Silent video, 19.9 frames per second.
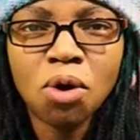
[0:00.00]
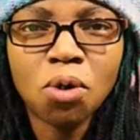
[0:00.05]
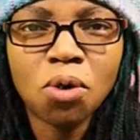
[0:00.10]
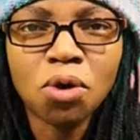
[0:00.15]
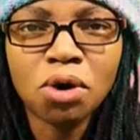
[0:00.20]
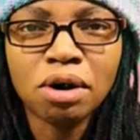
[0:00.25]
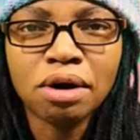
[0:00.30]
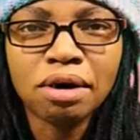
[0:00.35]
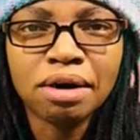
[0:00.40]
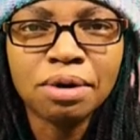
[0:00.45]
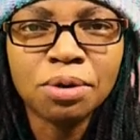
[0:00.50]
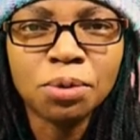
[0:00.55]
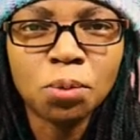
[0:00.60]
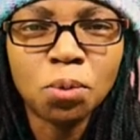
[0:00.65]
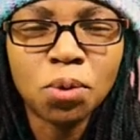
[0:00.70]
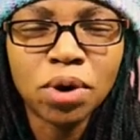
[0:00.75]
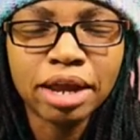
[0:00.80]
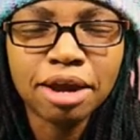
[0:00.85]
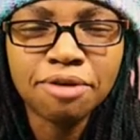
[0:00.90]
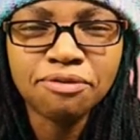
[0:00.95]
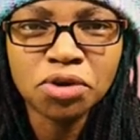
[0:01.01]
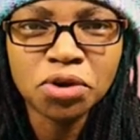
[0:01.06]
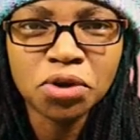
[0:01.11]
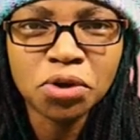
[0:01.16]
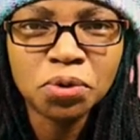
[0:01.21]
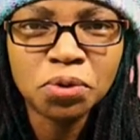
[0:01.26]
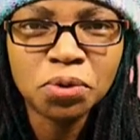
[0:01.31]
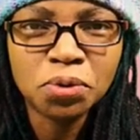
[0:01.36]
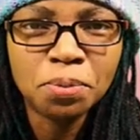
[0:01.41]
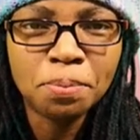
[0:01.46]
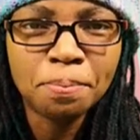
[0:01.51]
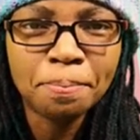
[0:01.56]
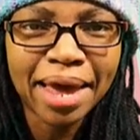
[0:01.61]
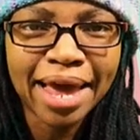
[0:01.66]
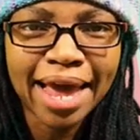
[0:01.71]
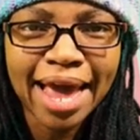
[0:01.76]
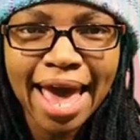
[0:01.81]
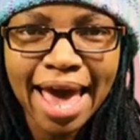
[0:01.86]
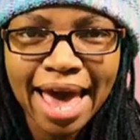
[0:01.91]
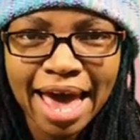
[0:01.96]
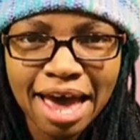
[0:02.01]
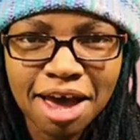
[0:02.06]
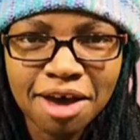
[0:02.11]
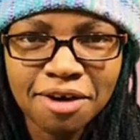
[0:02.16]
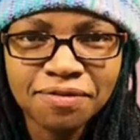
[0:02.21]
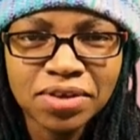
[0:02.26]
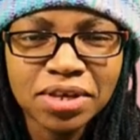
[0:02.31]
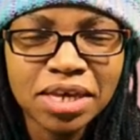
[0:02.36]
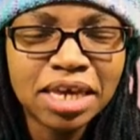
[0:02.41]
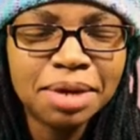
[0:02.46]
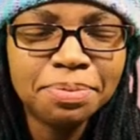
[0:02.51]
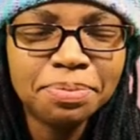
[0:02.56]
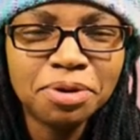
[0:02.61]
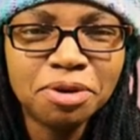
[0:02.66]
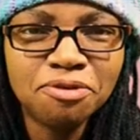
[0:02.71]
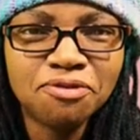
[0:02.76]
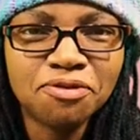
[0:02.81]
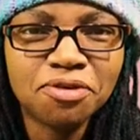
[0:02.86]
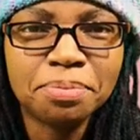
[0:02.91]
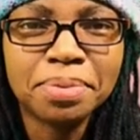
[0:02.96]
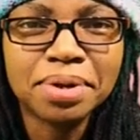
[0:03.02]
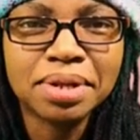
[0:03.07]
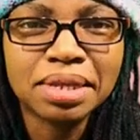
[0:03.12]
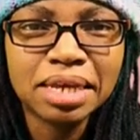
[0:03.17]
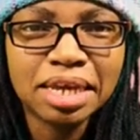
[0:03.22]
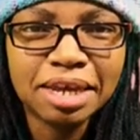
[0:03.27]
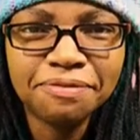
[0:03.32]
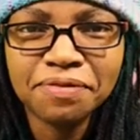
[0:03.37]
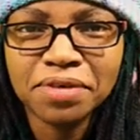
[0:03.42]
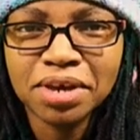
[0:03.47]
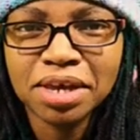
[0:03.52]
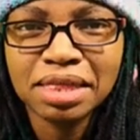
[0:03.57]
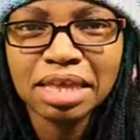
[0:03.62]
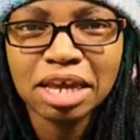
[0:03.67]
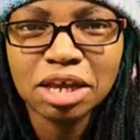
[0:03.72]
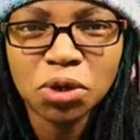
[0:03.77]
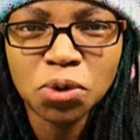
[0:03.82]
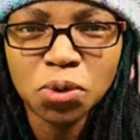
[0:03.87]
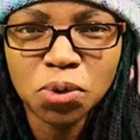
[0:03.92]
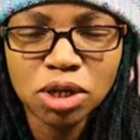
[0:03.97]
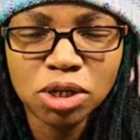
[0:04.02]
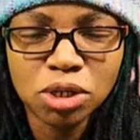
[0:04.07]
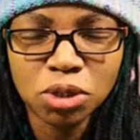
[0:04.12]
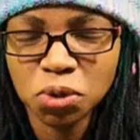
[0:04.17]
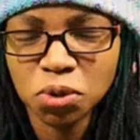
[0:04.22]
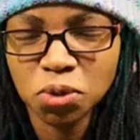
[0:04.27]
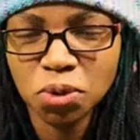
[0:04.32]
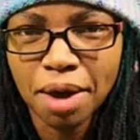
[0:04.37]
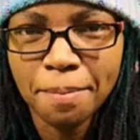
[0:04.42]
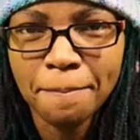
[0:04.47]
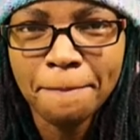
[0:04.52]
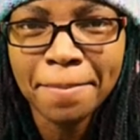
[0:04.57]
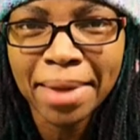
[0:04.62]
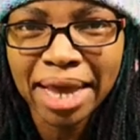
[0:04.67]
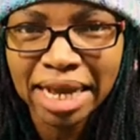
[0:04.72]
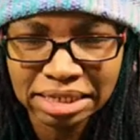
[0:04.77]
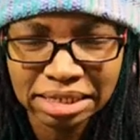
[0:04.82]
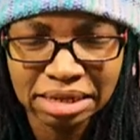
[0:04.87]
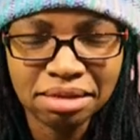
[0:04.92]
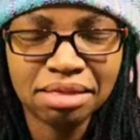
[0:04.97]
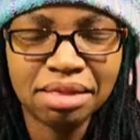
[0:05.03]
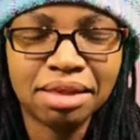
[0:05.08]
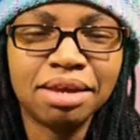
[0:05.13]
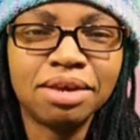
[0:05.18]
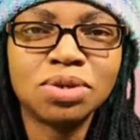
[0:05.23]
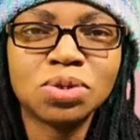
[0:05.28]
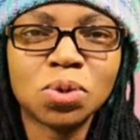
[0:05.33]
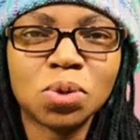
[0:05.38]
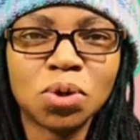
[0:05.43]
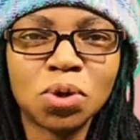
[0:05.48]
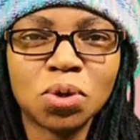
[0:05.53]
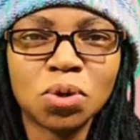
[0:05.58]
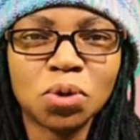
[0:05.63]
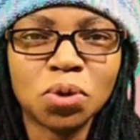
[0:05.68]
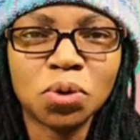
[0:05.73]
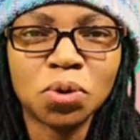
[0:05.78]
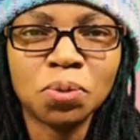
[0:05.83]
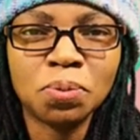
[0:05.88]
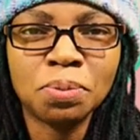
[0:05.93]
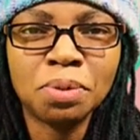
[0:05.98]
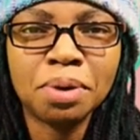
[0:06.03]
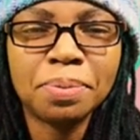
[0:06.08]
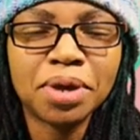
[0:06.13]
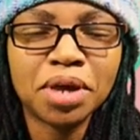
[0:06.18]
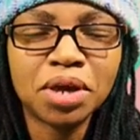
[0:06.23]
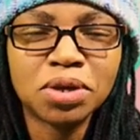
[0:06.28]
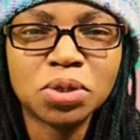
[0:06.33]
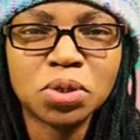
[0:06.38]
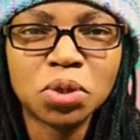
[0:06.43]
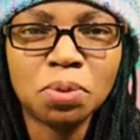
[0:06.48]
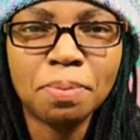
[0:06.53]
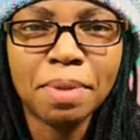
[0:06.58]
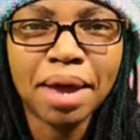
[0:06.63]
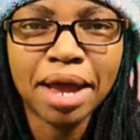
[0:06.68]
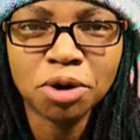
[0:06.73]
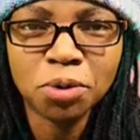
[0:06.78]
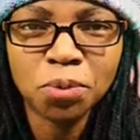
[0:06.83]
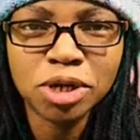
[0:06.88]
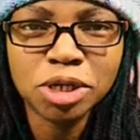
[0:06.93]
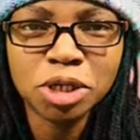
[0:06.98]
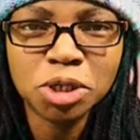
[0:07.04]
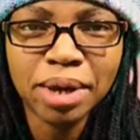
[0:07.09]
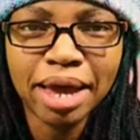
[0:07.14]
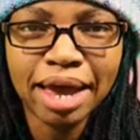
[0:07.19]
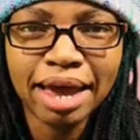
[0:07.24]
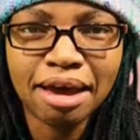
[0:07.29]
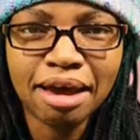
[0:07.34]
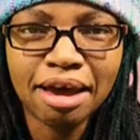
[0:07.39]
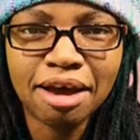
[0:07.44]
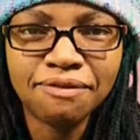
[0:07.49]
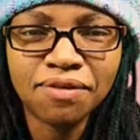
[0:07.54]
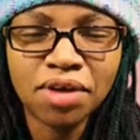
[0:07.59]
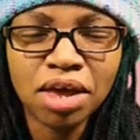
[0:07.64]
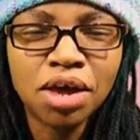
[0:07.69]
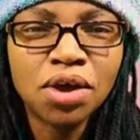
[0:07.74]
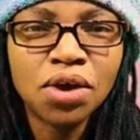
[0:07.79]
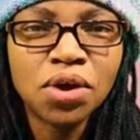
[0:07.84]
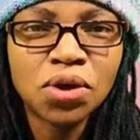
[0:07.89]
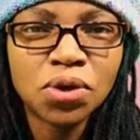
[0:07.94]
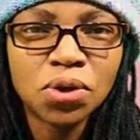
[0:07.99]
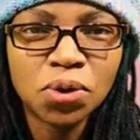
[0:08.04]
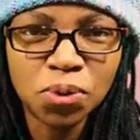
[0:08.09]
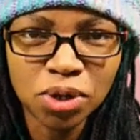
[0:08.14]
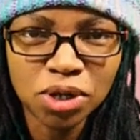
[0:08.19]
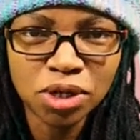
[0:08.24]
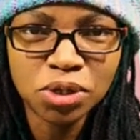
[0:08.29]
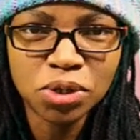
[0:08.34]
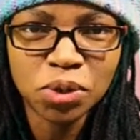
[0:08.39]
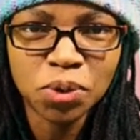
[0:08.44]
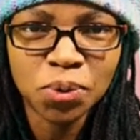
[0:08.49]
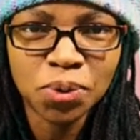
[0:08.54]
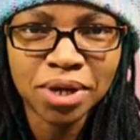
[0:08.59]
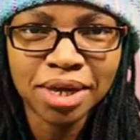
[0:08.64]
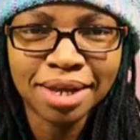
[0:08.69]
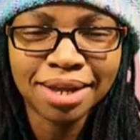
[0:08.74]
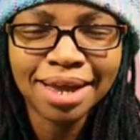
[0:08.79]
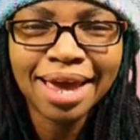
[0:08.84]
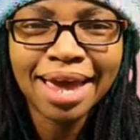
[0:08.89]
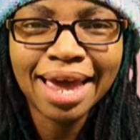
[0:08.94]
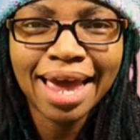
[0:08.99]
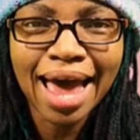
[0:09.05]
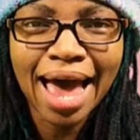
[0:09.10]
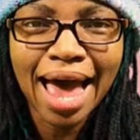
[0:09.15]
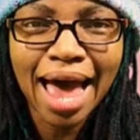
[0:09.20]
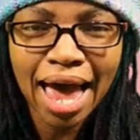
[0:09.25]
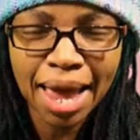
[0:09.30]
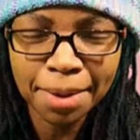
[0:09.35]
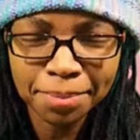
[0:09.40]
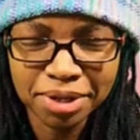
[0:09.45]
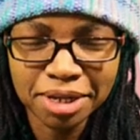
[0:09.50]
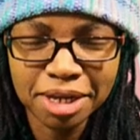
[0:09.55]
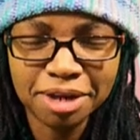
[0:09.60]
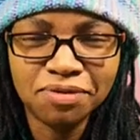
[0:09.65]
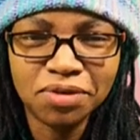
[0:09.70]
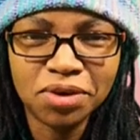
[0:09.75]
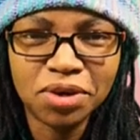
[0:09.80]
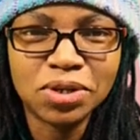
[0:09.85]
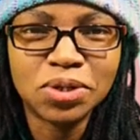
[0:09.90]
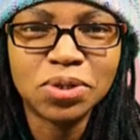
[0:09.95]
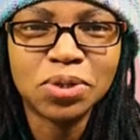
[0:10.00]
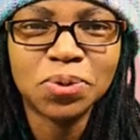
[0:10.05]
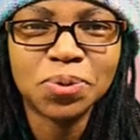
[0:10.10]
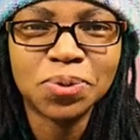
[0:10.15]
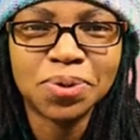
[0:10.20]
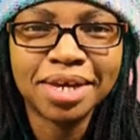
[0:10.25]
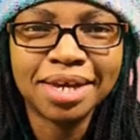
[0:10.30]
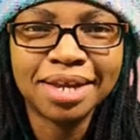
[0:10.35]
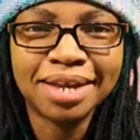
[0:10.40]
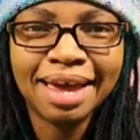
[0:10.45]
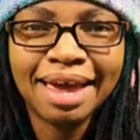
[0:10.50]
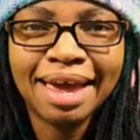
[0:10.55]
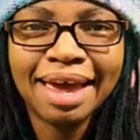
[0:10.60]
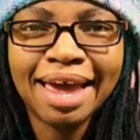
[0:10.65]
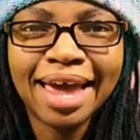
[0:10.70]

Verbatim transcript: or whatever you may have, keep you from believing that you can do amazing things on your loom because no matter what you have, you can do it. I believe you can do it.